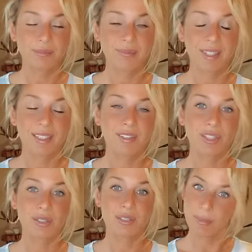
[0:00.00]
and to
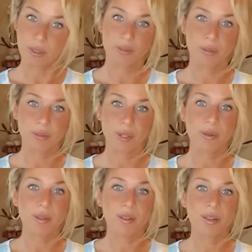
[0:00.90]
your spiritual
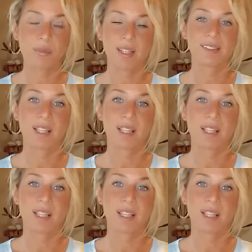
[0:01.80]
growth, because I